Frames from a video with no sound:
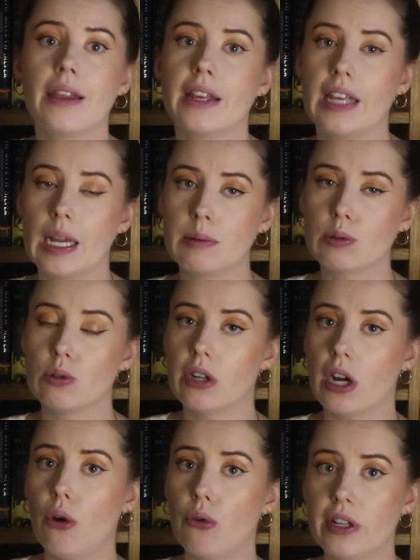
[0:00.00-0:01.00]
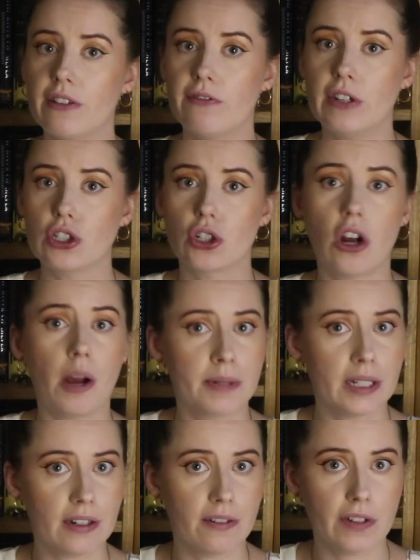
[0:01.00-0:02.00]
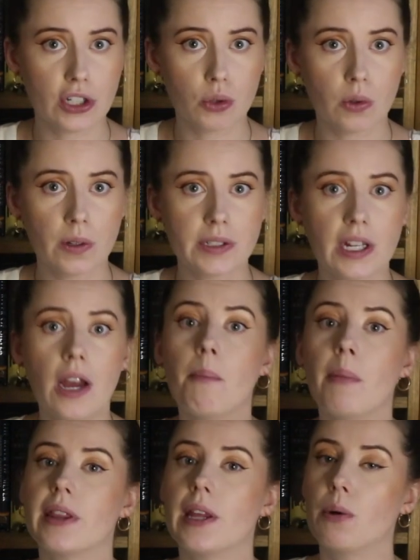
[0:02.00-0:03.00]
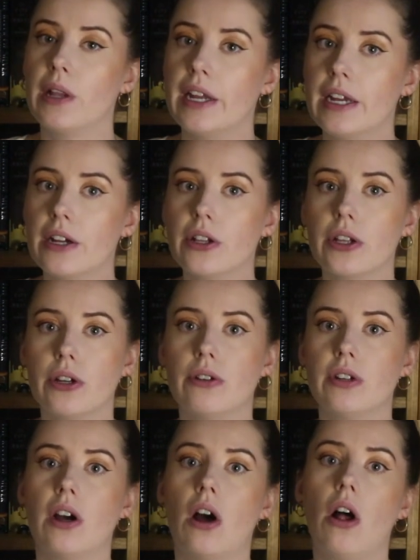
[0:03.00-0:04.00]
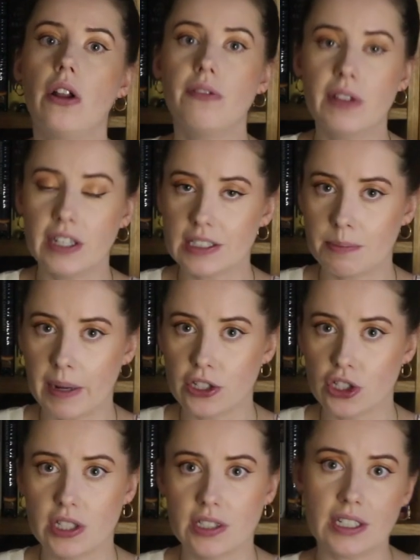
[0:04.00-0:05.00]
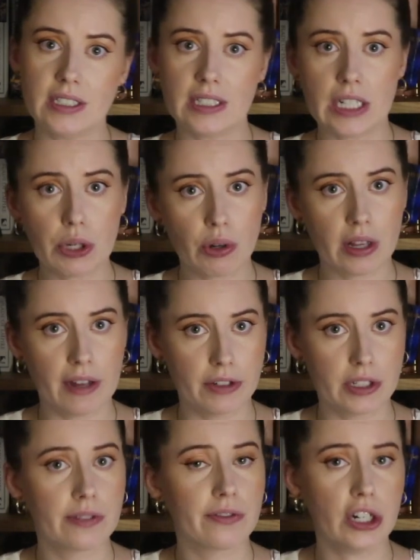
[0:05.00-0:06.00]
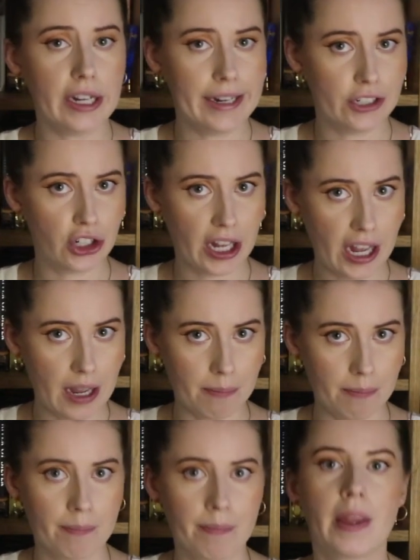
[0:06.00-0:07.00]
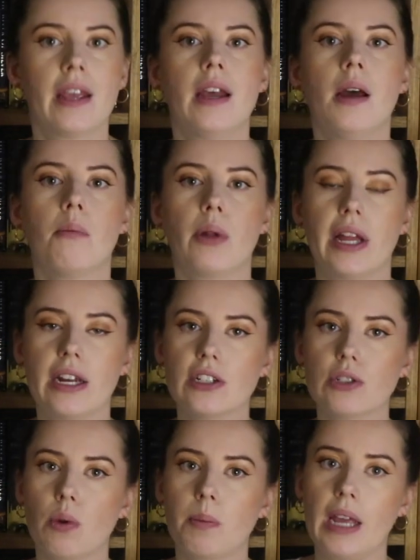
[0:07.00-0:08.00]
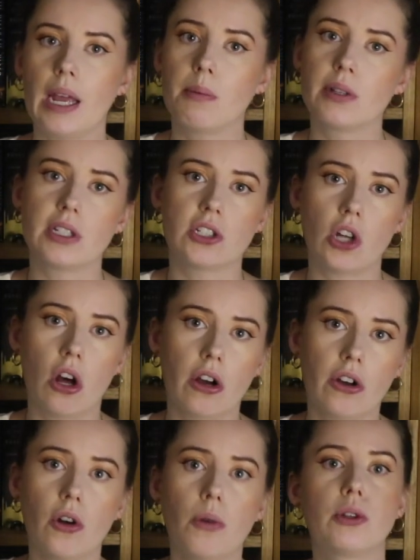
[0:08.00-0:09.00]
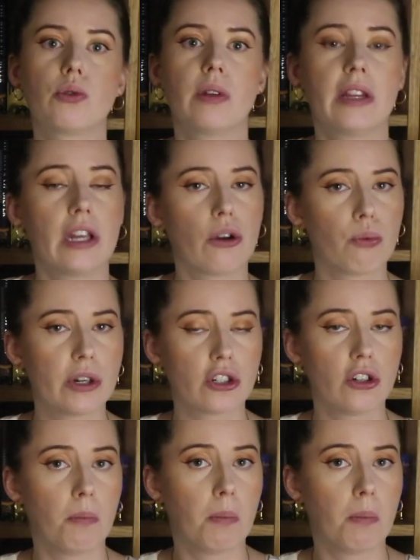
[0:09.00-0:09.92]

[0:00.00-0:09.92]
The games will not only feature updated visuals, but they will include all of the expansions and secret levels for each game. Players will be able to toggle between the original